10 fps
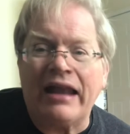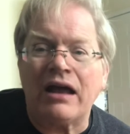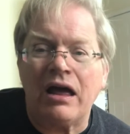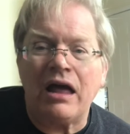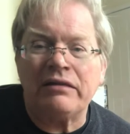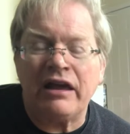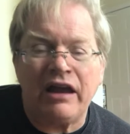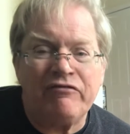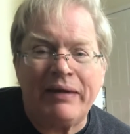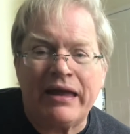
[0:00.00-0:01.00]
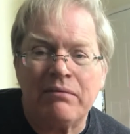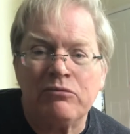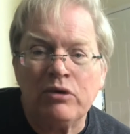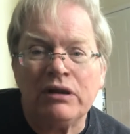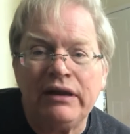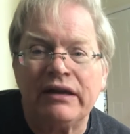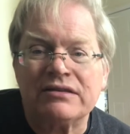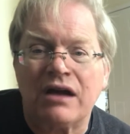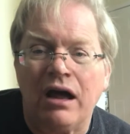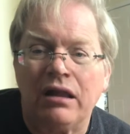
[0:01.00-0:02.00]
I, like I've become really
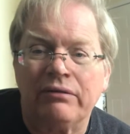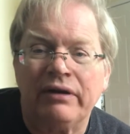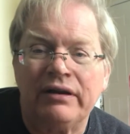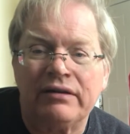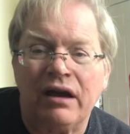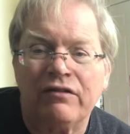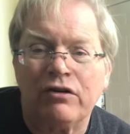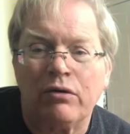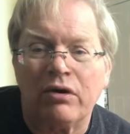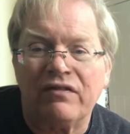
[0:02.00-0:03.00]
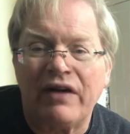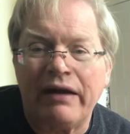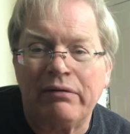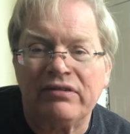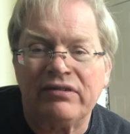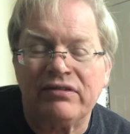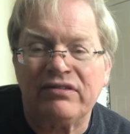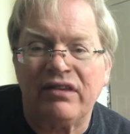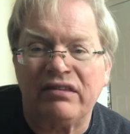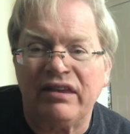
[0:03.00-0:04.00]
intolerant of coronavirus
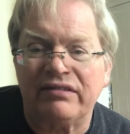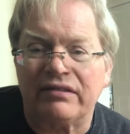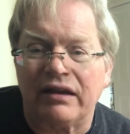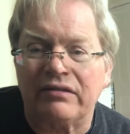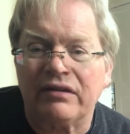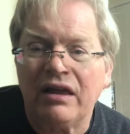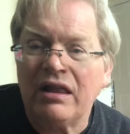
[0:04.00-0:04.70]
statistics.